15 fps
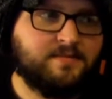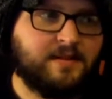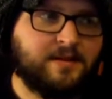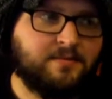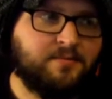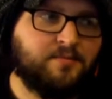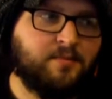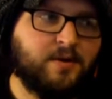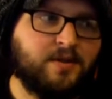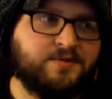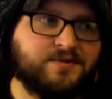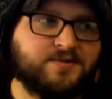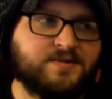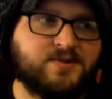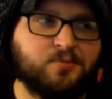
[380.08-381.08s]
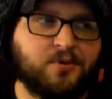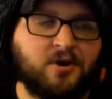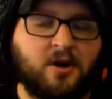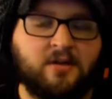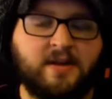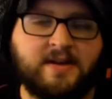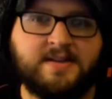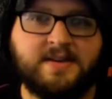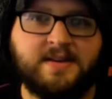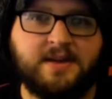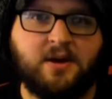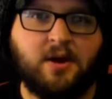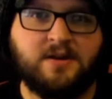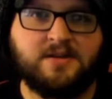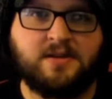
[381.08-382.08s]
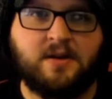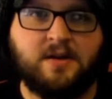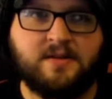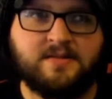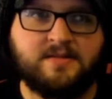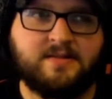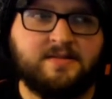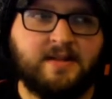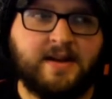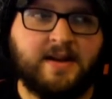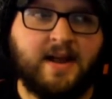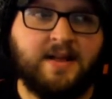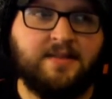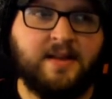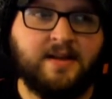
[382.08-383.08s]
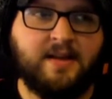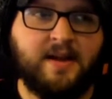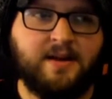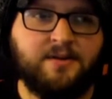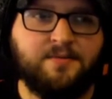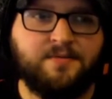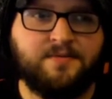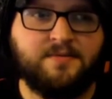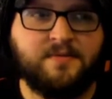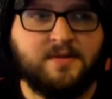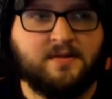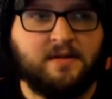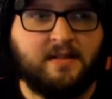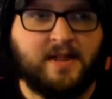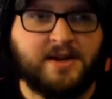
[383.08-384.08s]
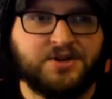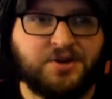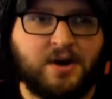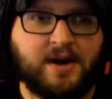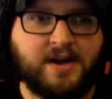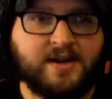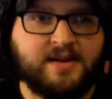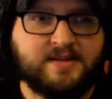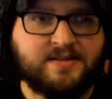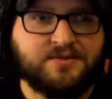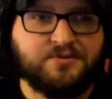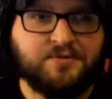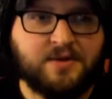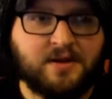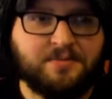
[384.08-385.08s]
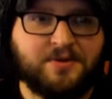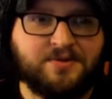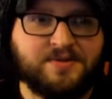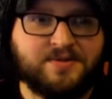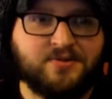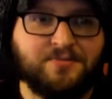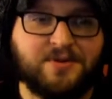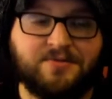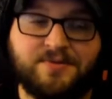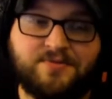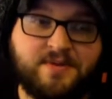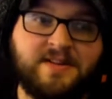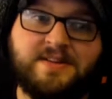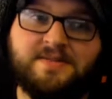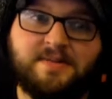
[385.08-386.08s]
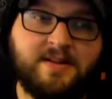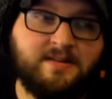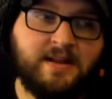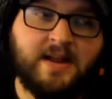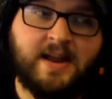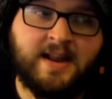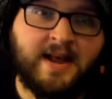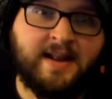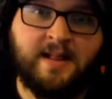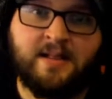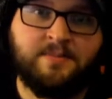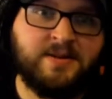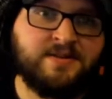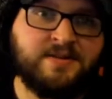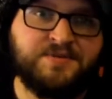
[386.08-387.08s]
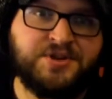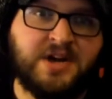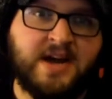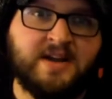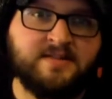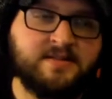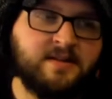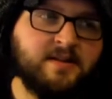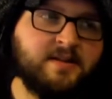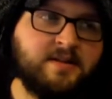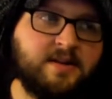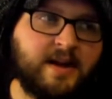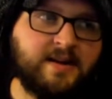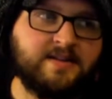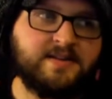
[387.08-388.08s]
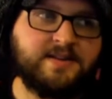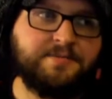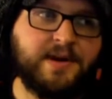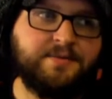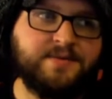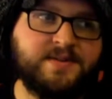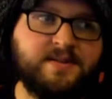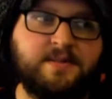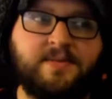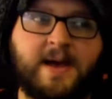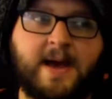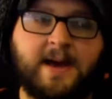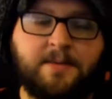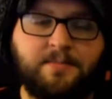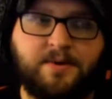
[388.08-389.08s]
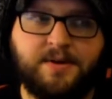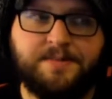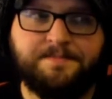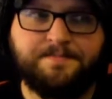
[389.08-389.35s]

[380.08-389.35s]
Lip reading: one of those super hard like DDR songs. Like it had that kind of electronicness to it almost too, but it had elements of jazz. I can see why it was in the pack, but